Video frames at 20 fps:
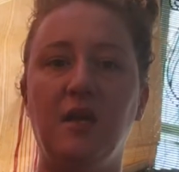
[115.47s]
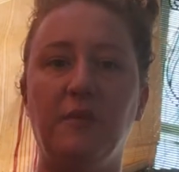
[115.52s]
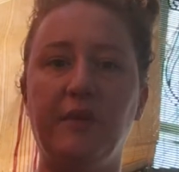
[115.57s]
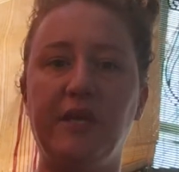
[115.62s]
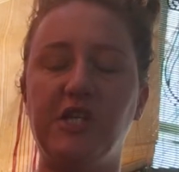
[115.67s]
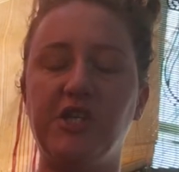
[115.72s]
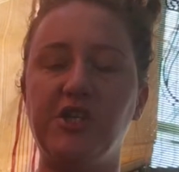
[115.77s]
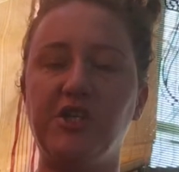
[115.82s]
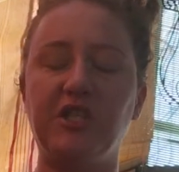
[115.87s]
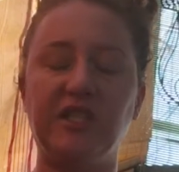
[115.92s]

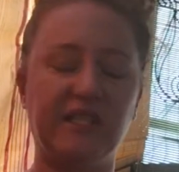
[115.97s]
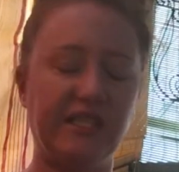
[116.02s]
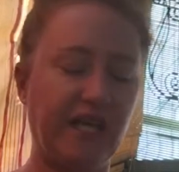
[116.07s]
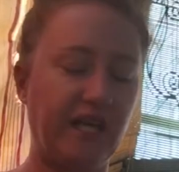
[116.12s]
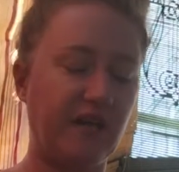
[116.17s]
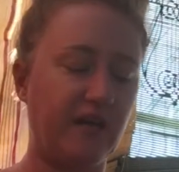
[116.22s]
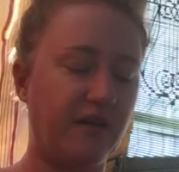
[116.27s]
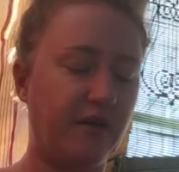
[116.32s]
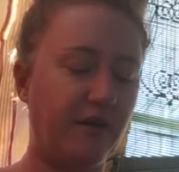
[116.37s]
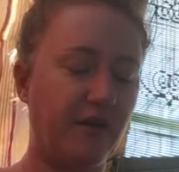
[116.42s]
Make sure that
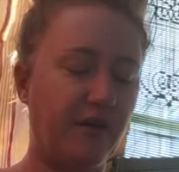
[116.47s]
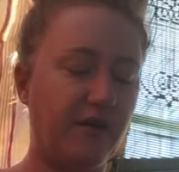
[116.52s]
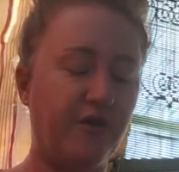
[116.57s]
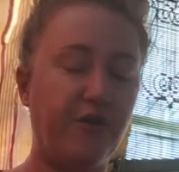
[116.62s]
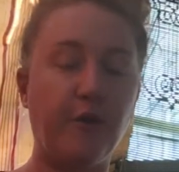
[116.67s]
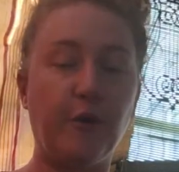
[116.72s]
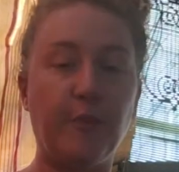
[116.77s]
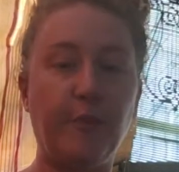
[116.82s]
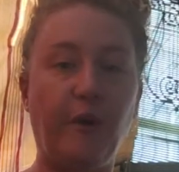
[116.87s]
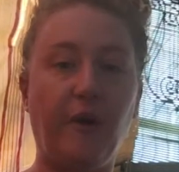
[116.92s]
they're
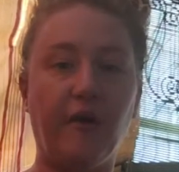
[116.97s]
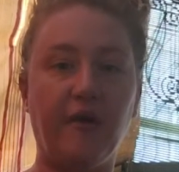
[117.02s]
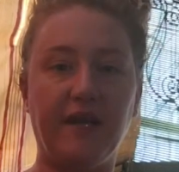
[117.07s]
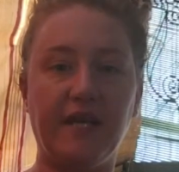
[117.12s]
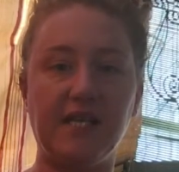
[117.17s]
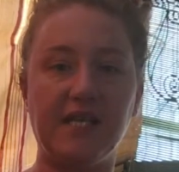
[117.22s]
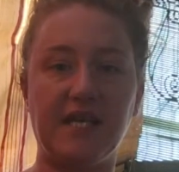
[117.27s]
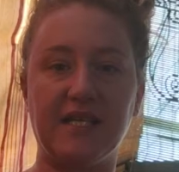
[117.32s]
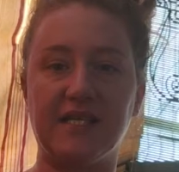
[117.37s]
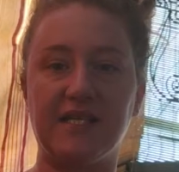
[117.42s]
third-party
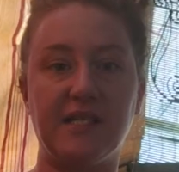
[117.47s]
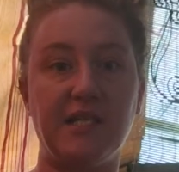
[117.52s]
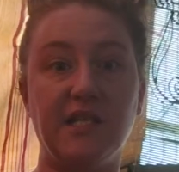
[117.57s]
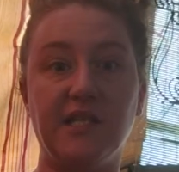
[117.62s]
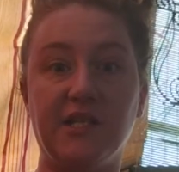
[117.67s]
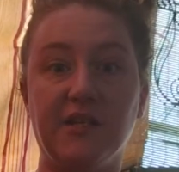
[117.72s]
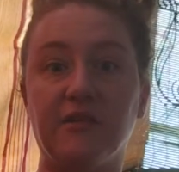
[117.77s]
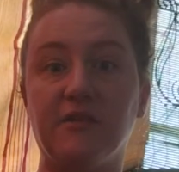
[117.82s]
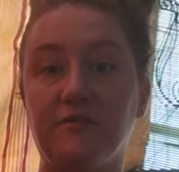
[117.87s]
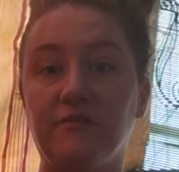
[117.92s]
tested,
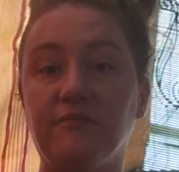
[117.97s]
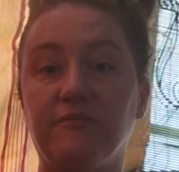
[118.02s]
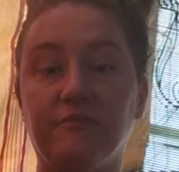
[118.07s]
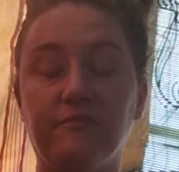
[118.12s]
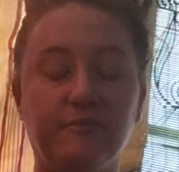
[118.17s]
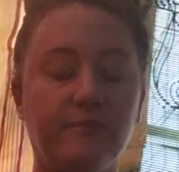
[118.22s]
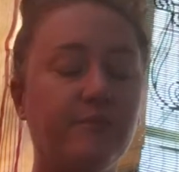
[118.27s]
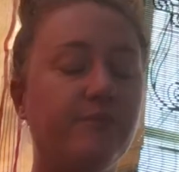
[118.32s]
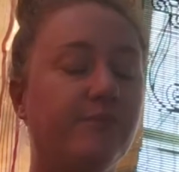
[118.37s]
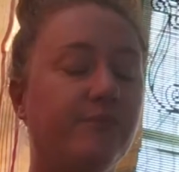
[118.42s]

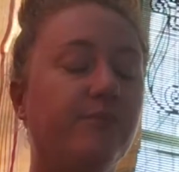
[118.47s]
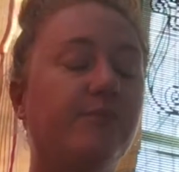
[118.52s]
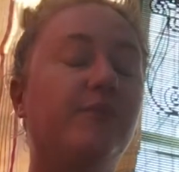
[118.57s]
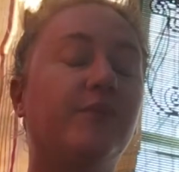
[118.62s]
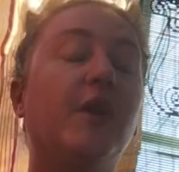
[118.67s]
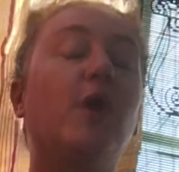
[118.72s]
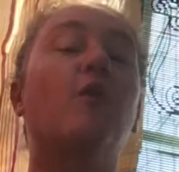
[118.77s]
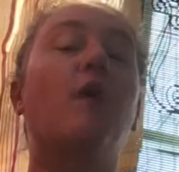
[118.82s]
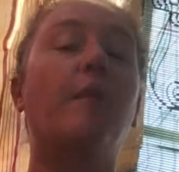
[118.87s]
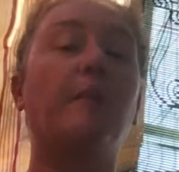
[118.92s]

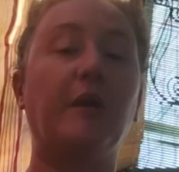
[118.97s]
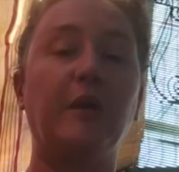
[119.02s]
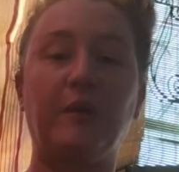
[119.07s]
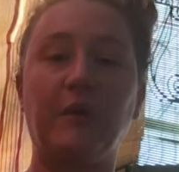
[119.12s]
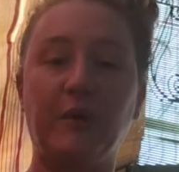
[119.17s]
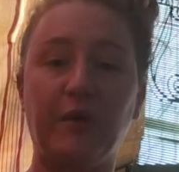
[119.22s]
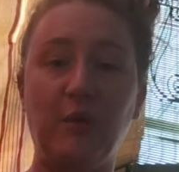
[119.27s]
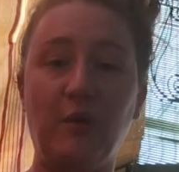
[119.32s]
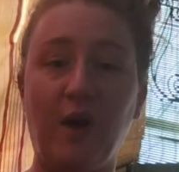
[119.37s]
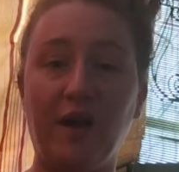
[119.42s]
they're
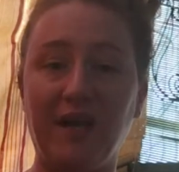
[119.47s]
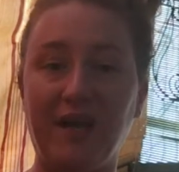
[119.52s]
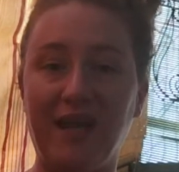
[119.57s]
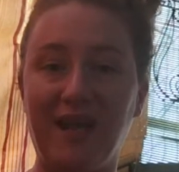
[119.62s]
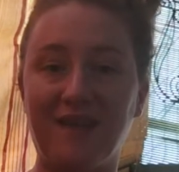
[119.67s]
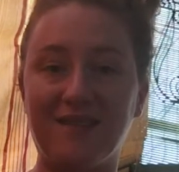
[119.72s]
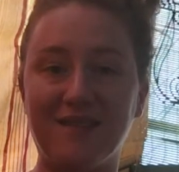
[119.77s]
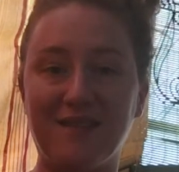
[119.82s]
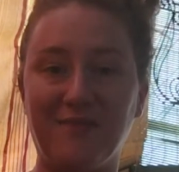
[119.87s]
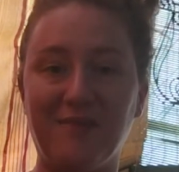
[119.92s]
reputable. You want to
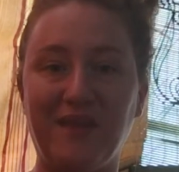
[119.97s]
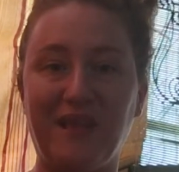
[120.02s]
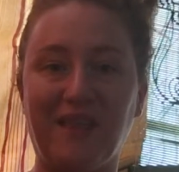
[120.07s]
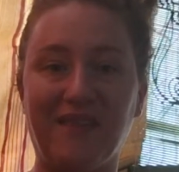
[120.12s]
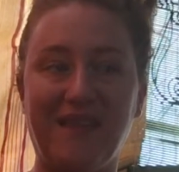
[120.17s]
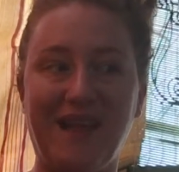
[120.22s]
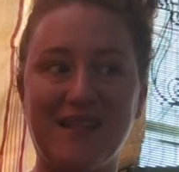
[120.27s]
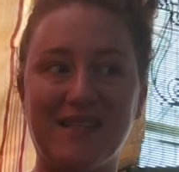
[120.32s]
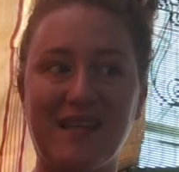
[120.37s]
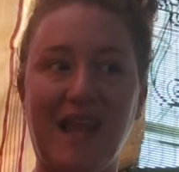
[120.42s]
get something
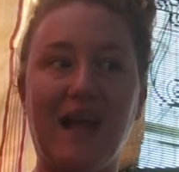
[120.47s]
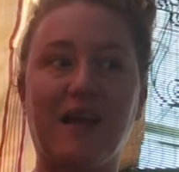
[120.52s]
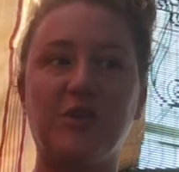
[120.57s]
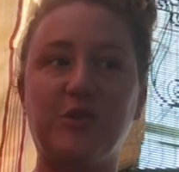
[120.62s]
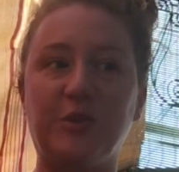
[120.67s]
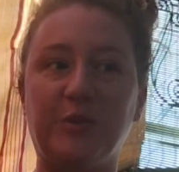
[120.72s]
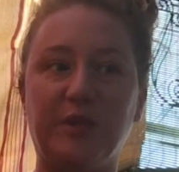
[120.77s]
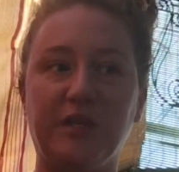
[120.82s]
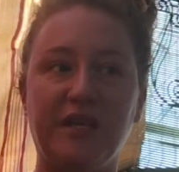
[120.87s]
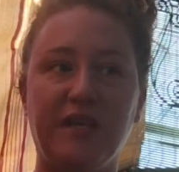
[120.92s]
that's
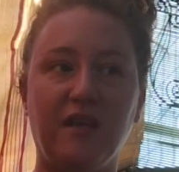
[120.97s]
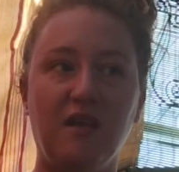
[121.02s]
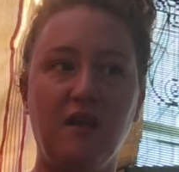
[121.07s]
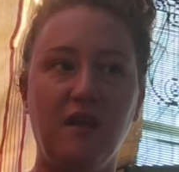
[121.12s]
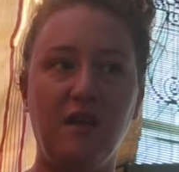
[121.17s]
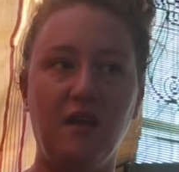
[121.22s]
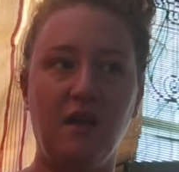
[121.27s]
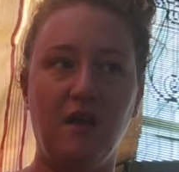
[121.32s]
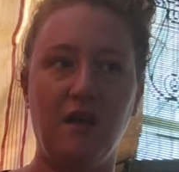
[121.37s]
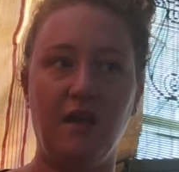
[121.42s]
actually
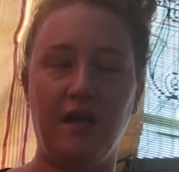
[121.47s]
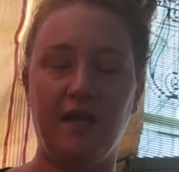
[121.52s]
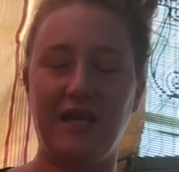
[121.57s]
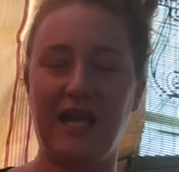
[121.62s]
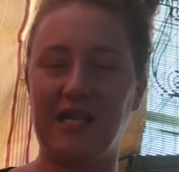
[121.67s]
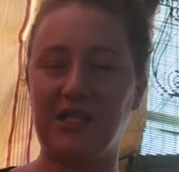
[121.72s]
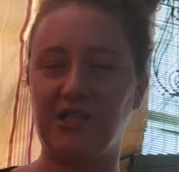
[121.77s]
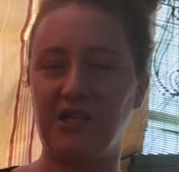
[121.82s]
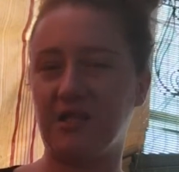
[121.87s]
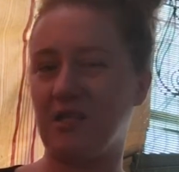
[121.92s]

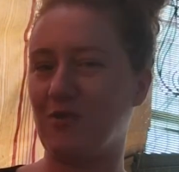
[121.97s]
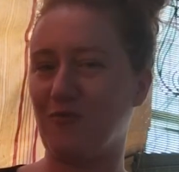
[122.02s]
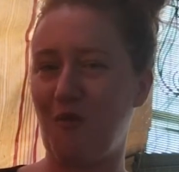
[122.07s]
not just